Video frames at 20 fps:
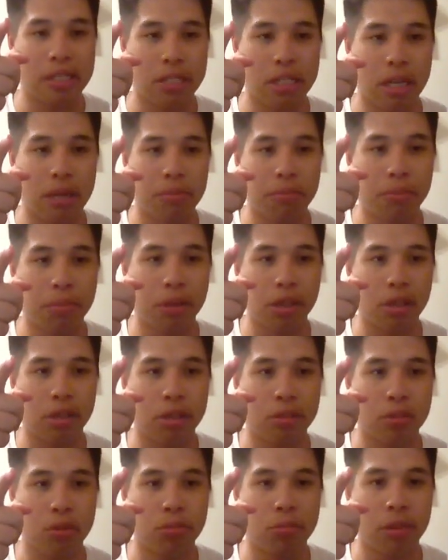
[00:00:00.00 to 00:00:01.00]

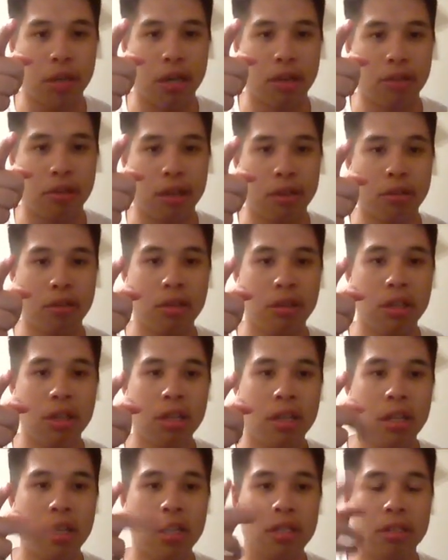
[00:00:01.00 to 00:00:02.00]
tumbler tomorrow.
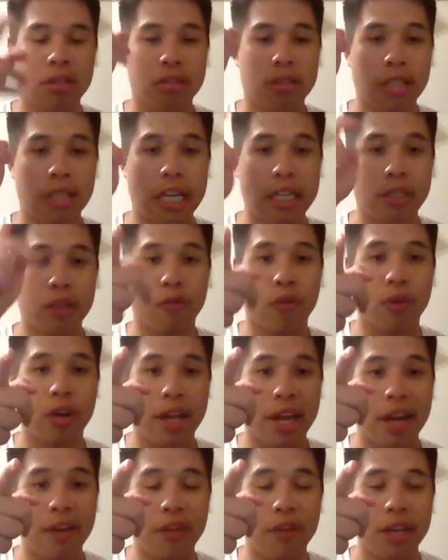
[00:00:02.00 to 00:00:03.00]
So stay tuned for
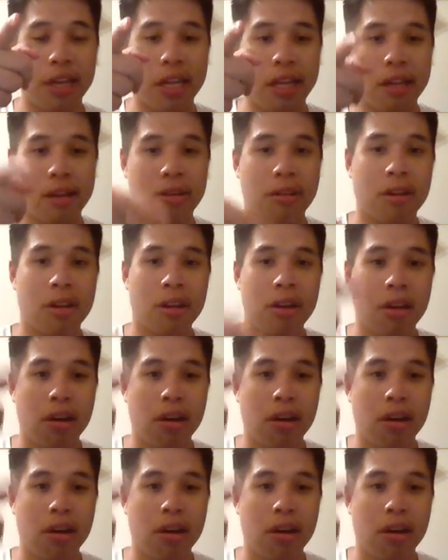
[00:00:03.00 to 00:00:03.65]
that video.